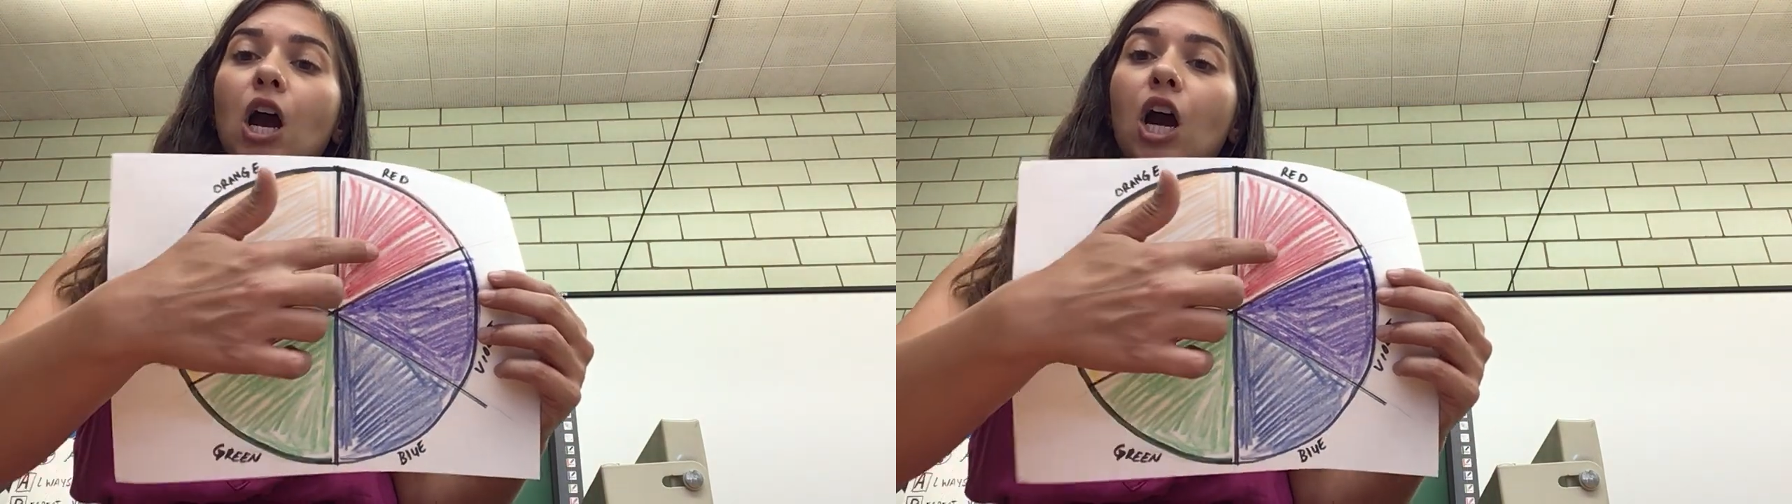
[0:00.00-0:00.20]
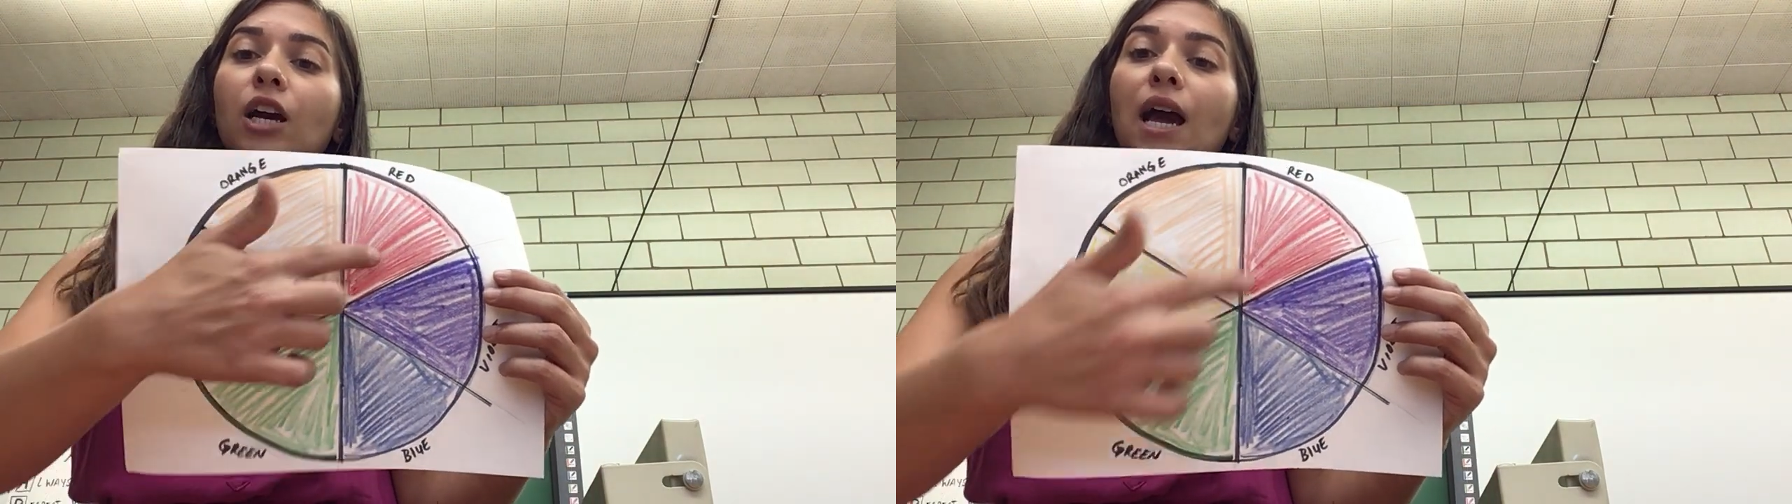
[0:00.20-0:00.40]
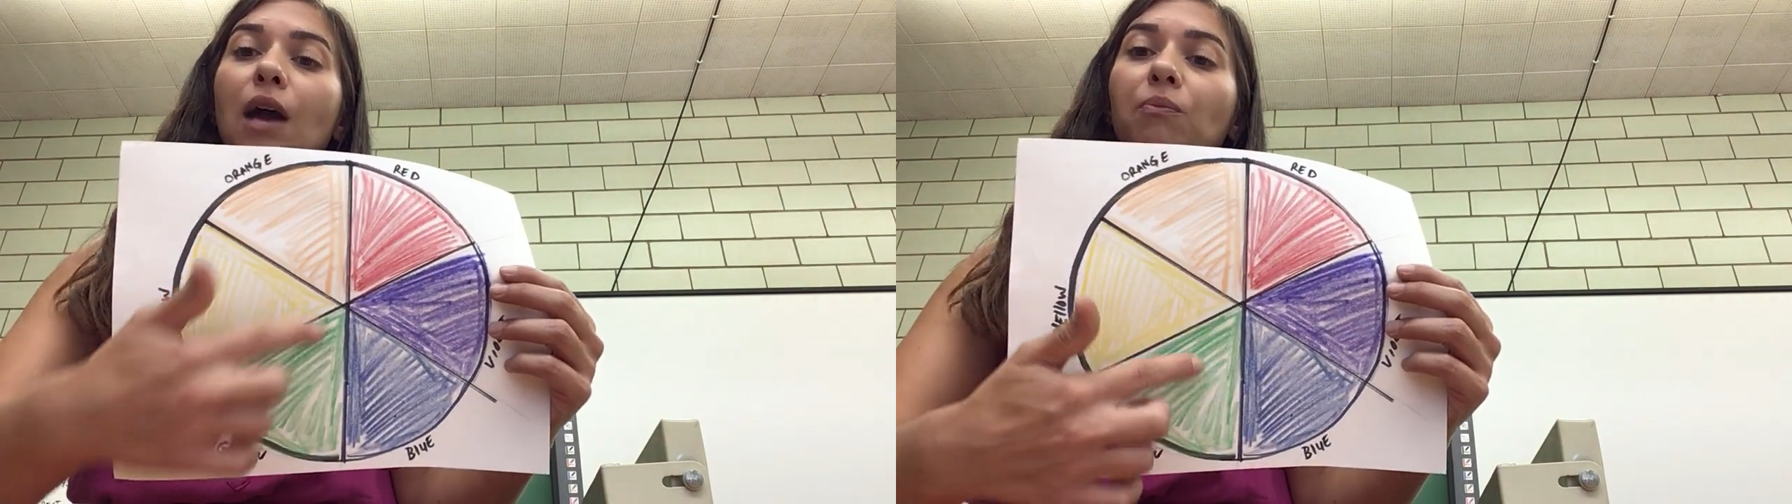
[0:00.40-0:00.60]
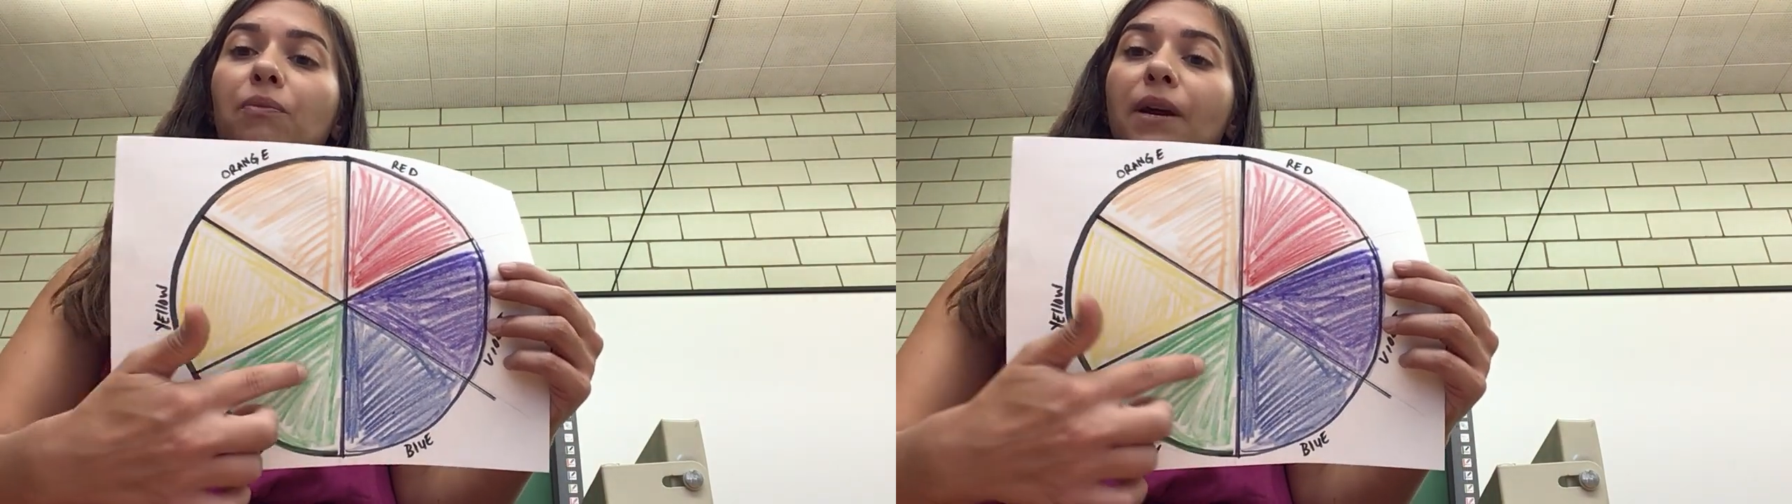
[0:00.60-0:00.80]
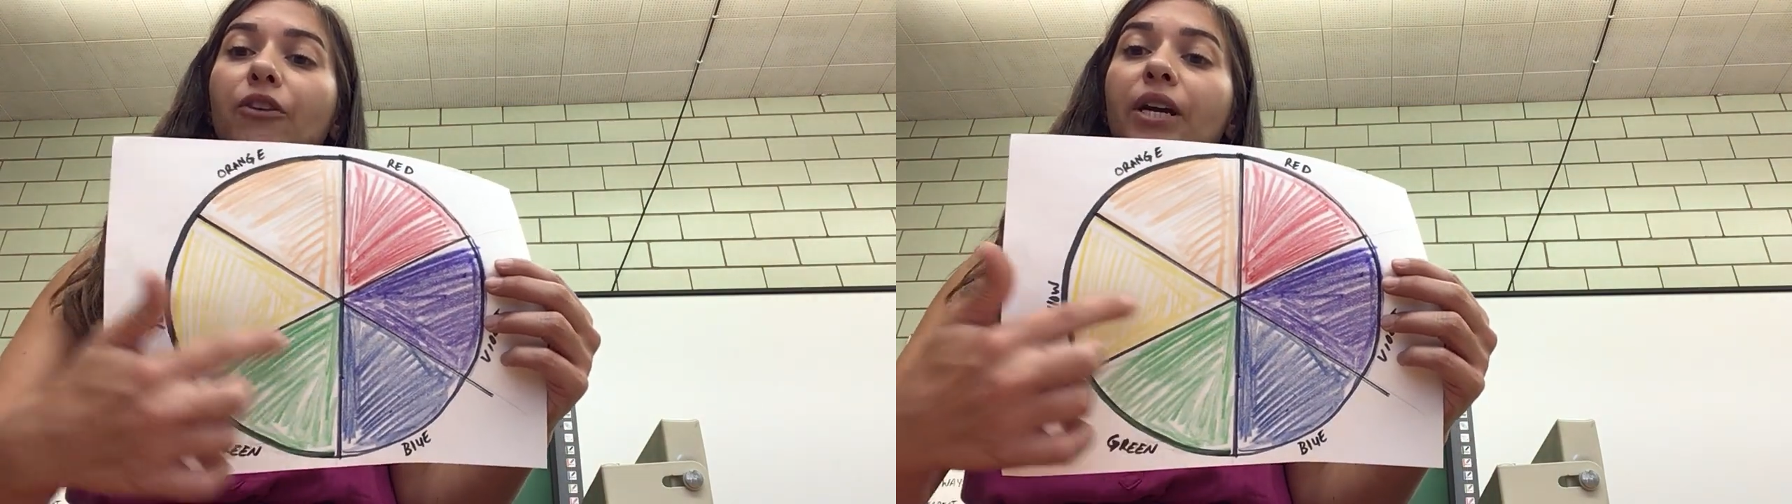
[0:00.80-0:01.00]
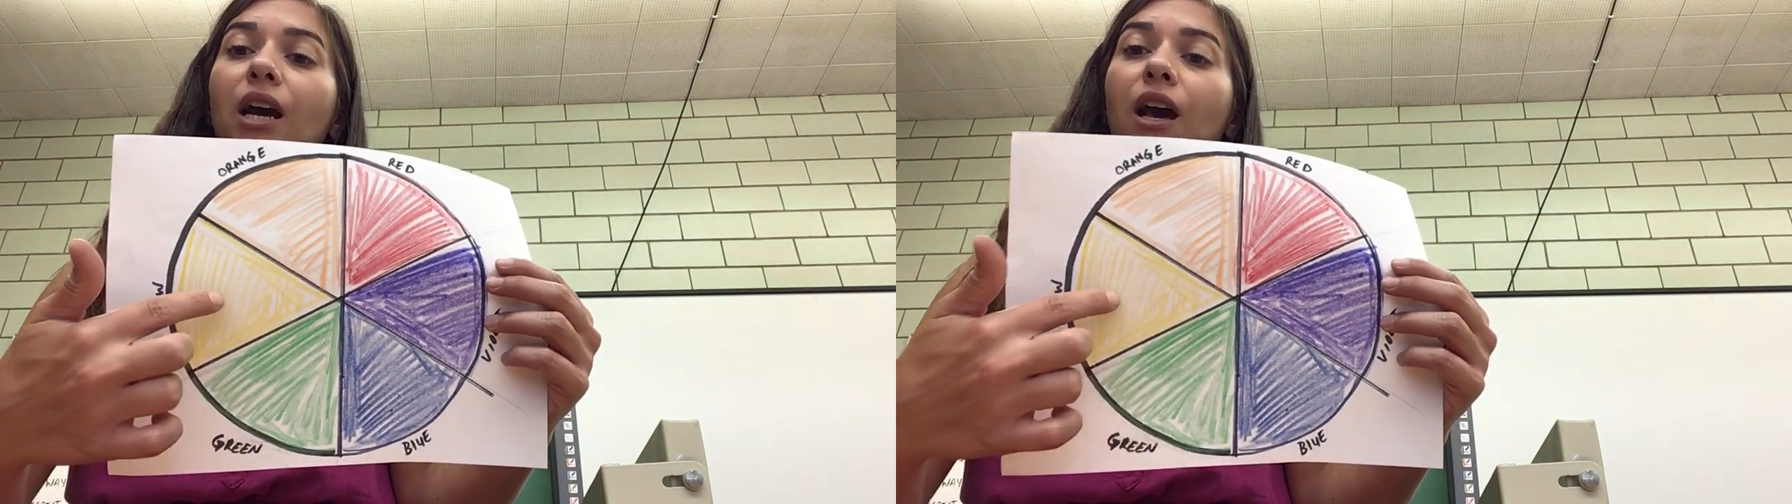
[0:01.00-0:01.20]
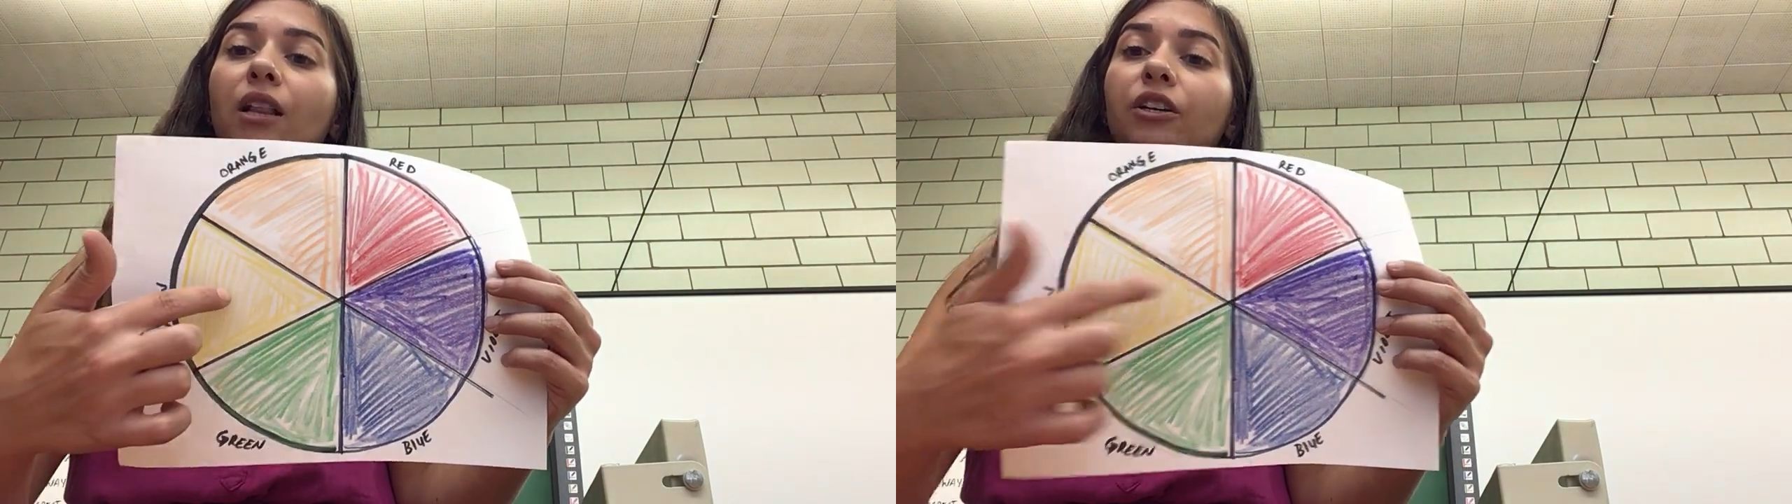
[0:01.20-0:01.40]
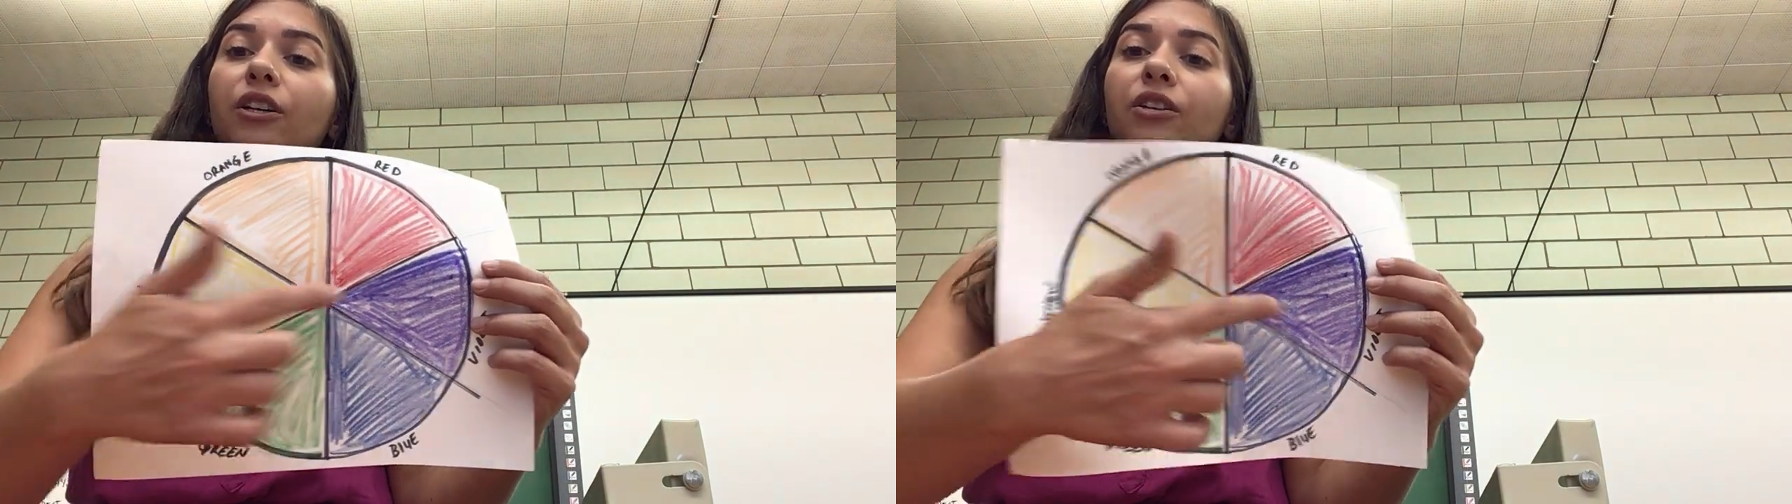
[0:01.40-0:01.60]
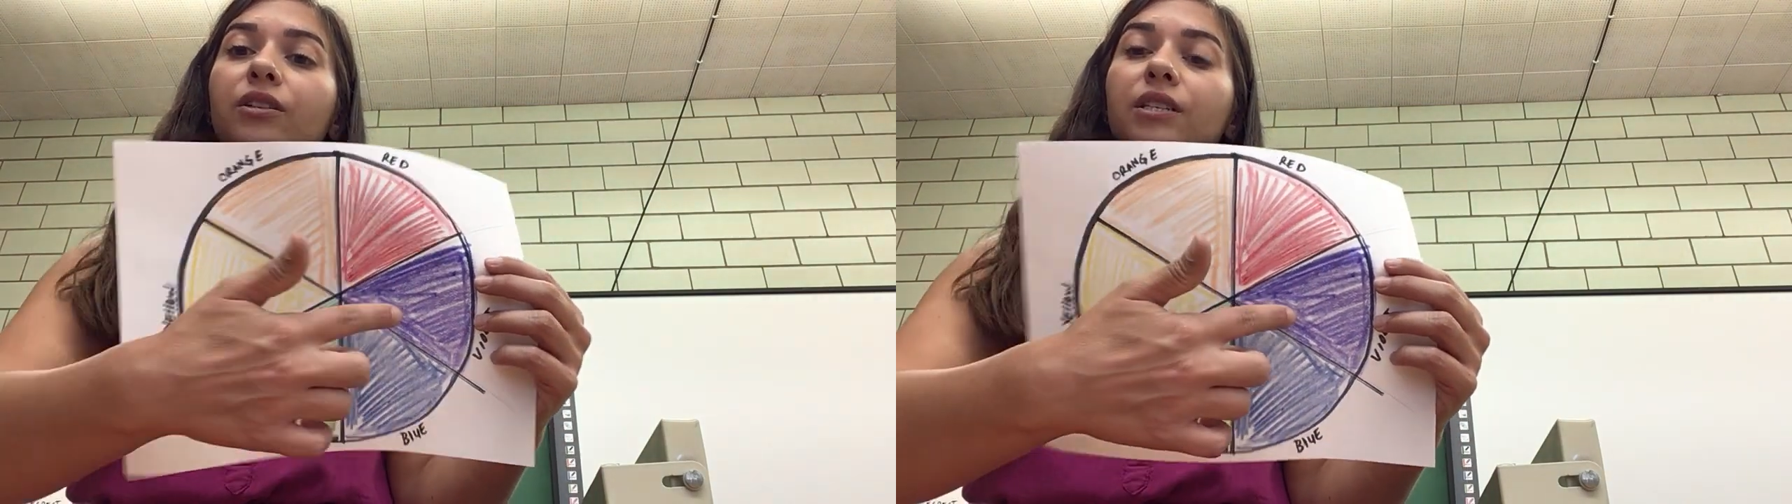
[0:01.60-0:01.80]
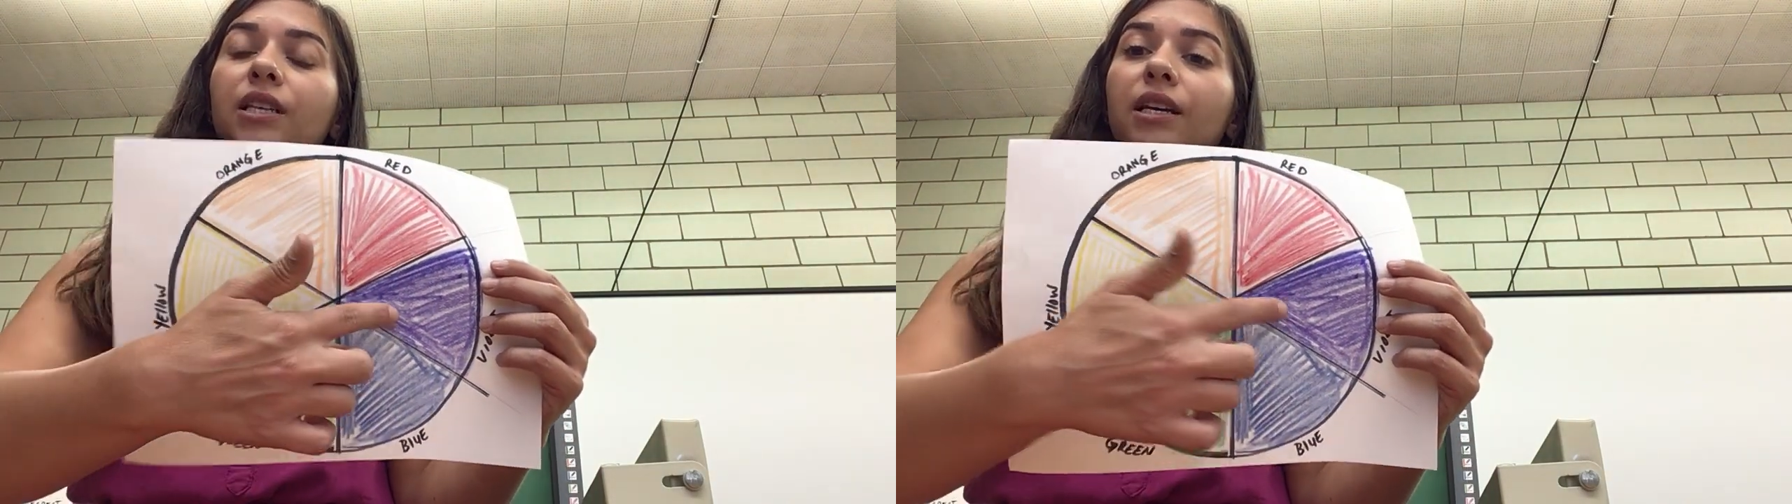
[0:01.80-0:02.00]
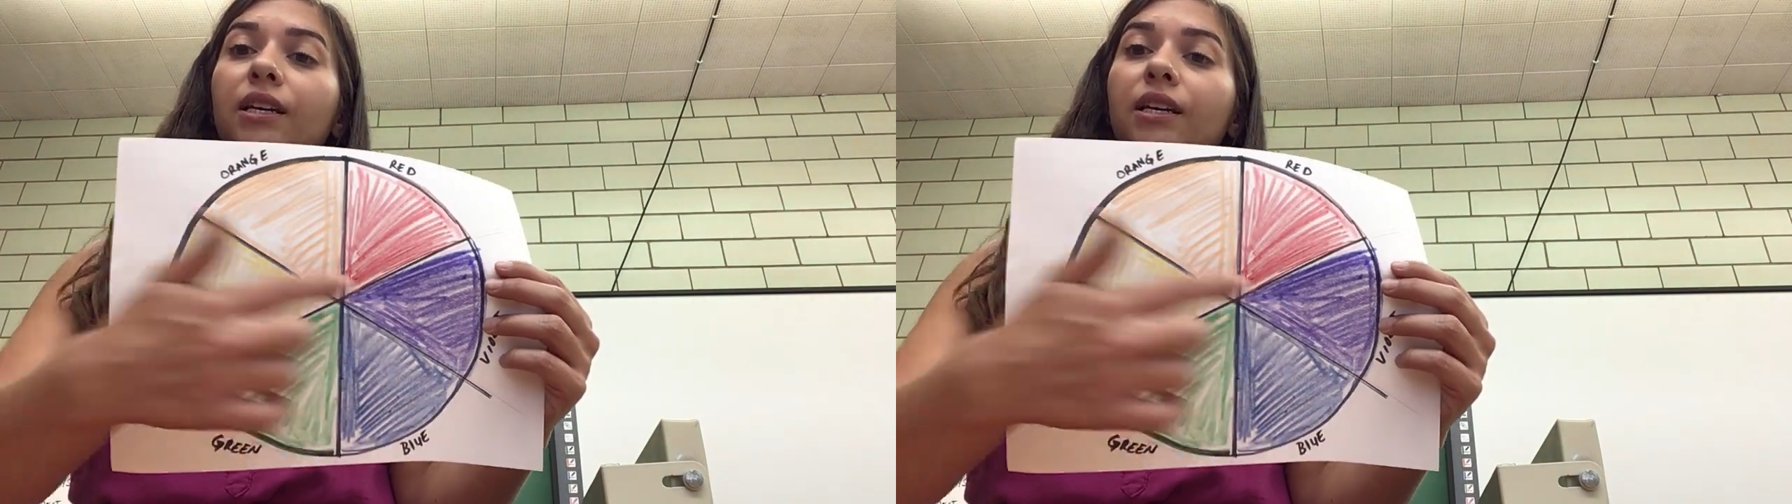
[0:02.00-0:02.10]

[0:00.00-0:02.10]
our complementary colors,